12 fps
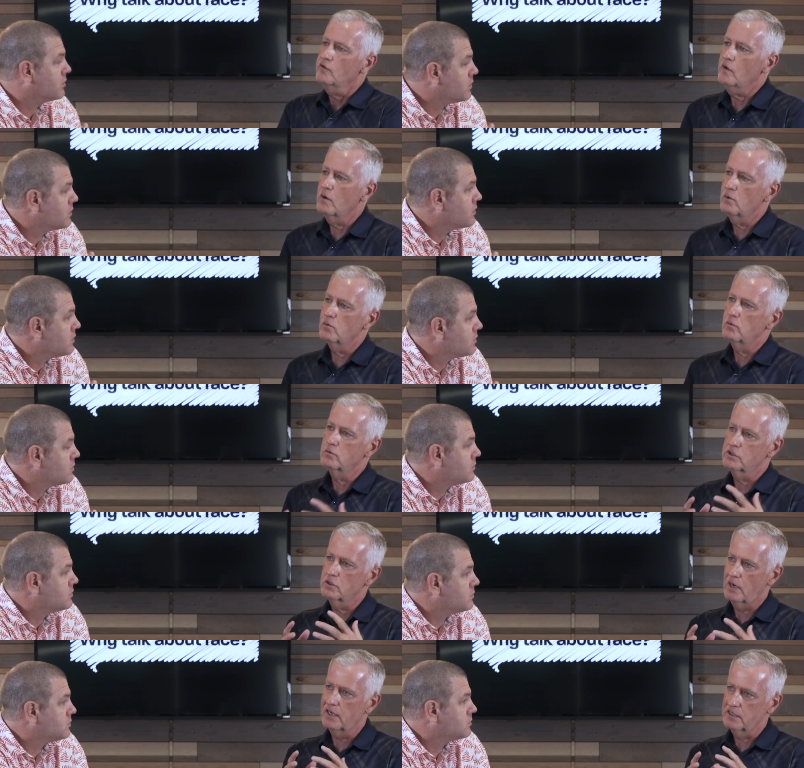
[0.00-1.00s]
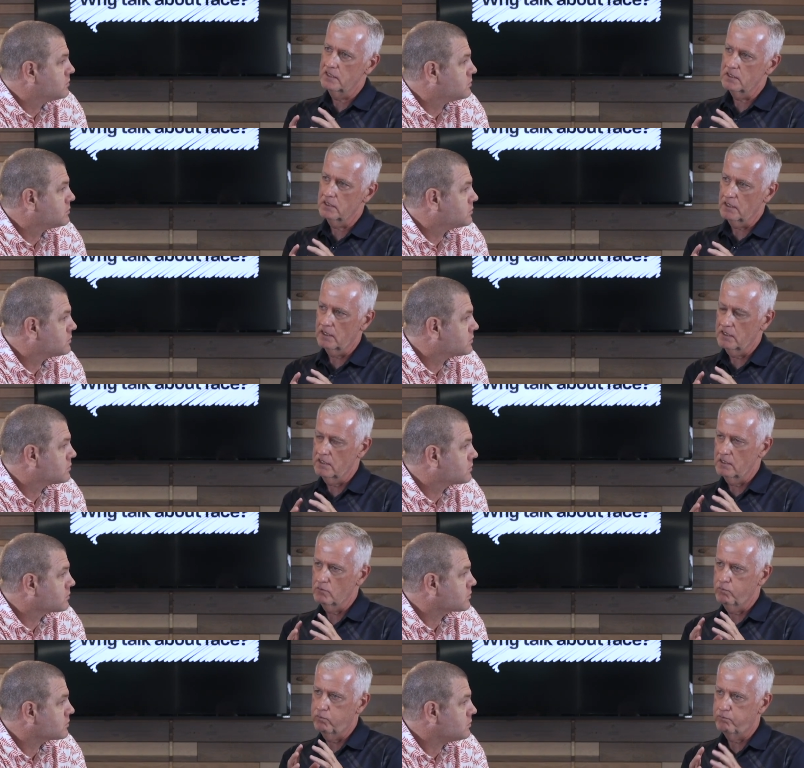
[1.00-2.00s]
Speaker 1: So so I think I
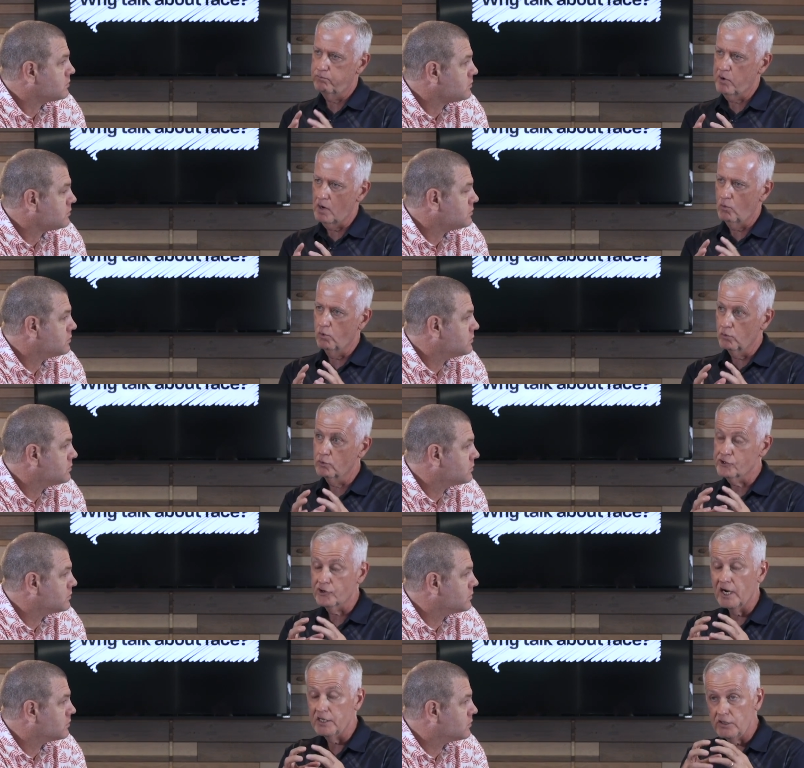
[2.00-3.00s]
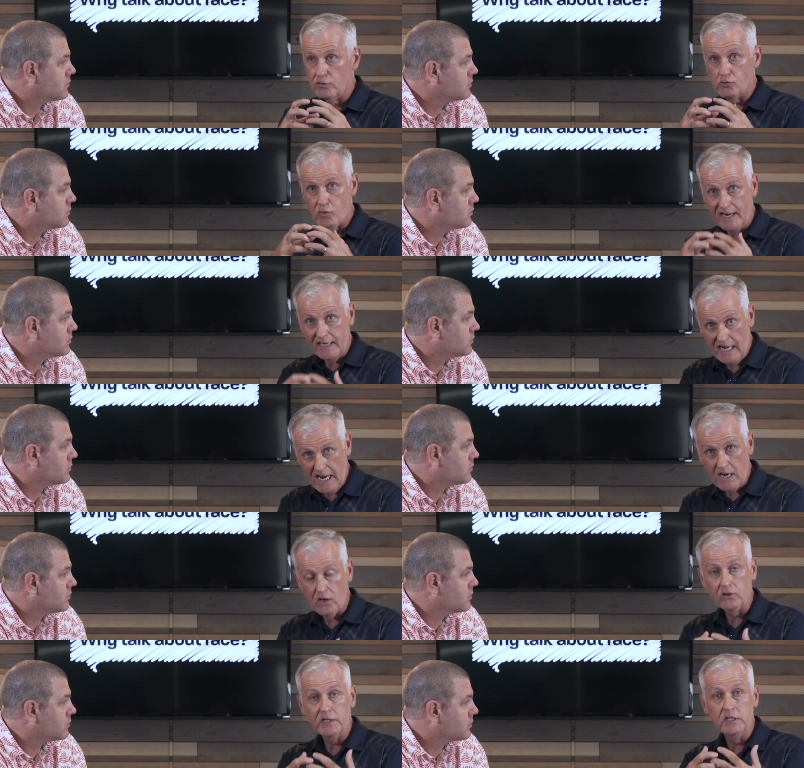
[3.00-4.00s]
think part, what we're trying to do right now